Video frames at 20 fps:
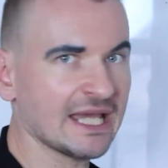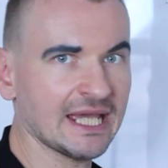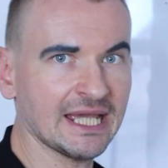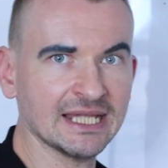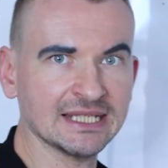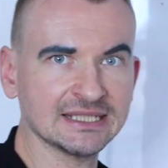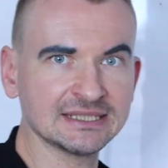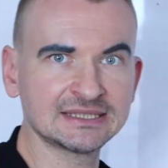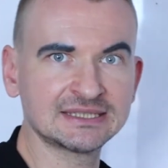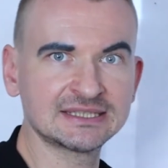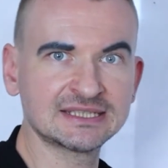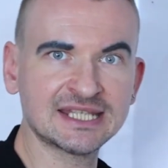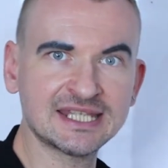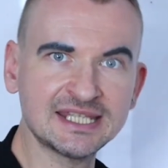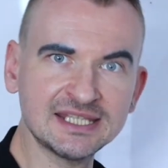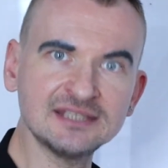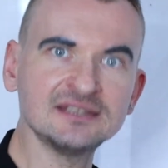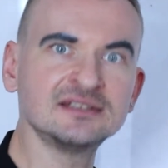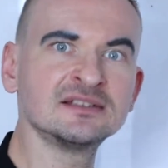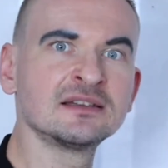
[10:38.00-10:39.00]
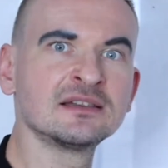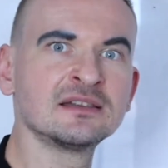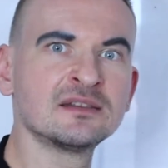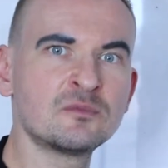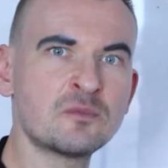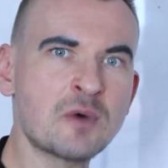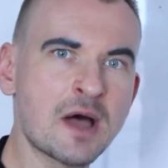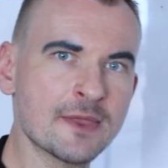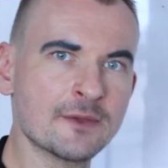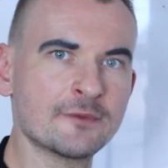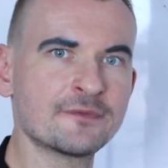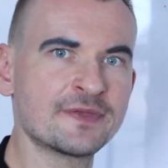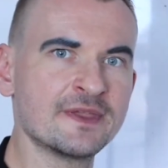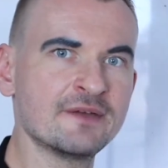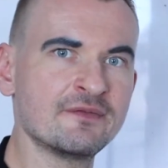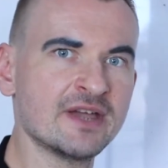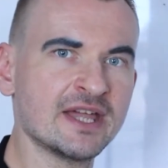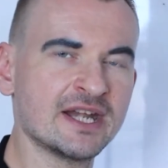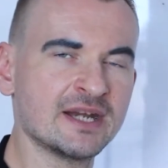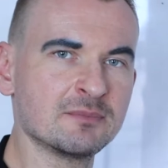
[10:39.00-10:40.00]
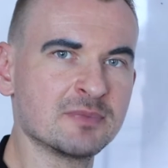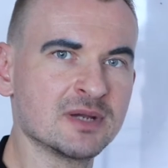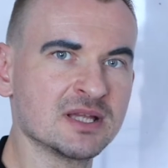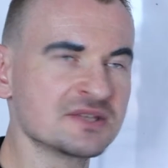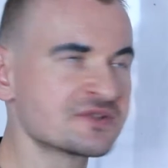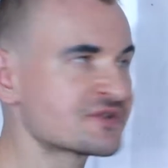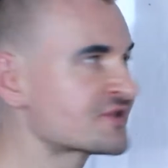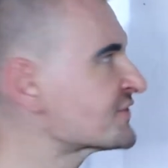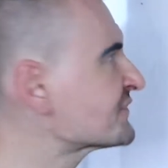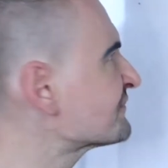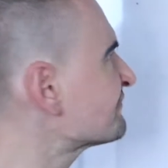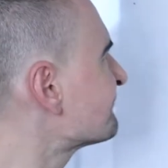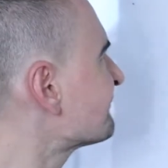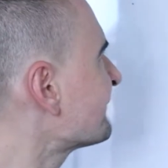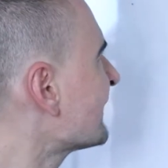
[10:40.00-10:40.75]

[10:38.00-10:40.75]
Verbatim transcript: and kill one of the variables.